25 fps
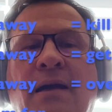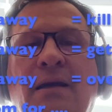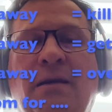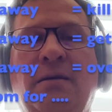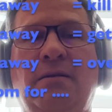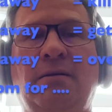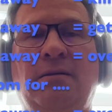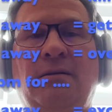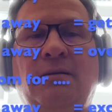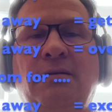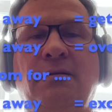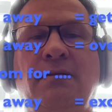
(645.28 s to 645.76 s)

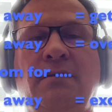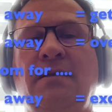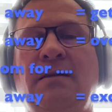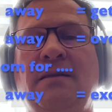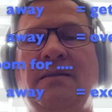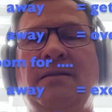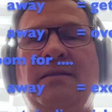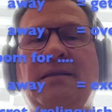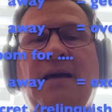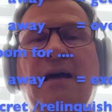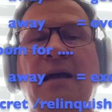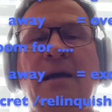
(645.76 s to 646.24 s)
at
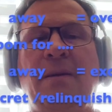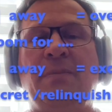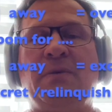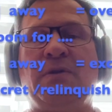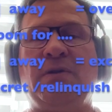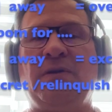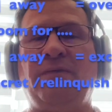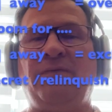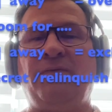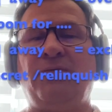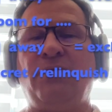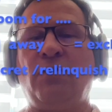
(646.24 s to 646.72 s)
these
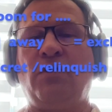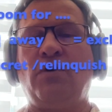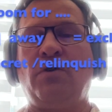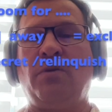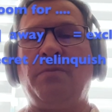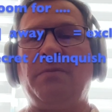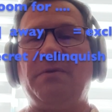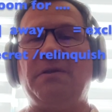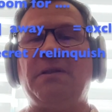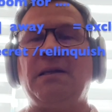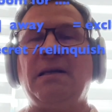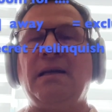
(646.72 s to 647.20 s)
types of
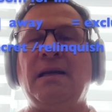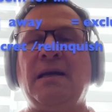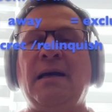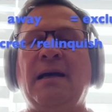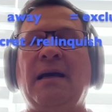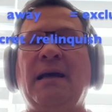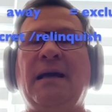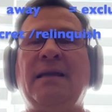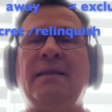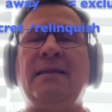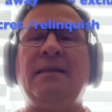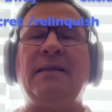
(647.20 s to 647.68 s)
verbs.
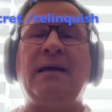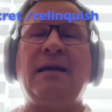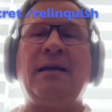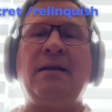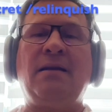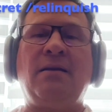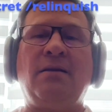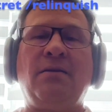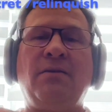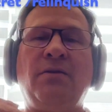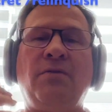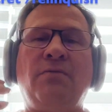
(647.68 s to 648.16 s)
And
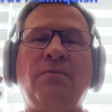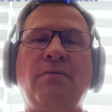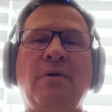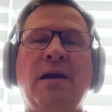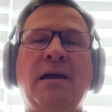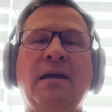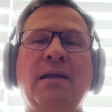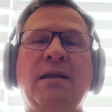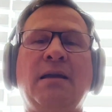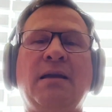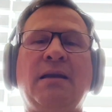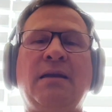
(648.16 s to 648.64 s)
then on the
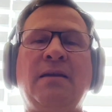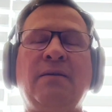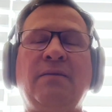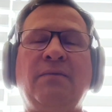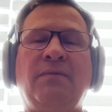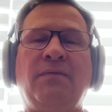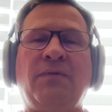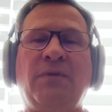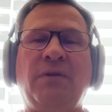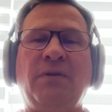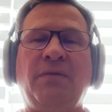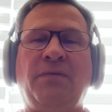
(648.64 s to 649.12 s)
right, I
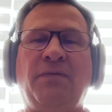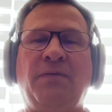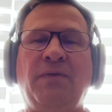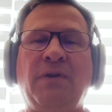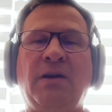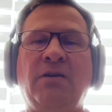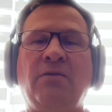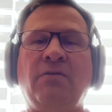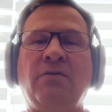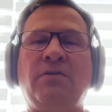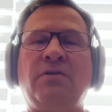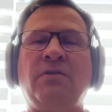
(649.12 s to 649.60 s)
give the
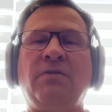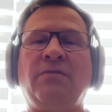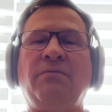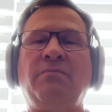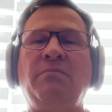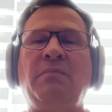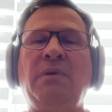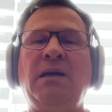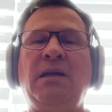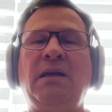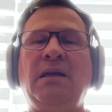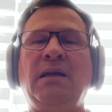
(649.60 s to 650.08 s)
figurative
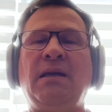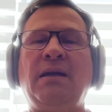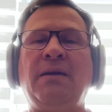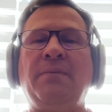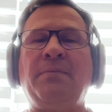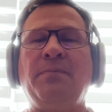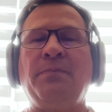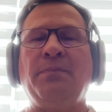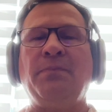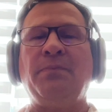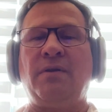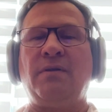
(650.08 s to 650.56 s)

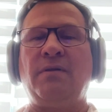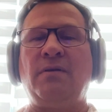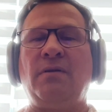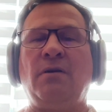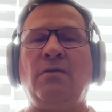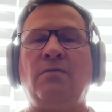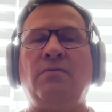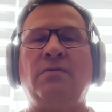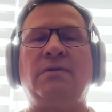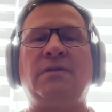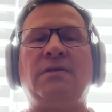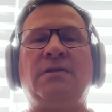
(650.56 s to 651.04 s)
meaning with
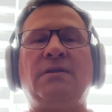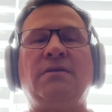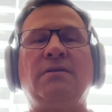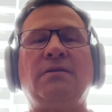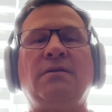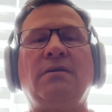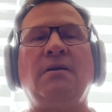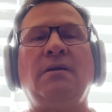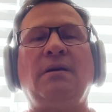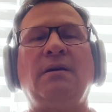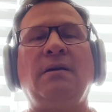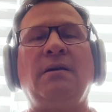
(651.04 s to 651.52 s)
notes.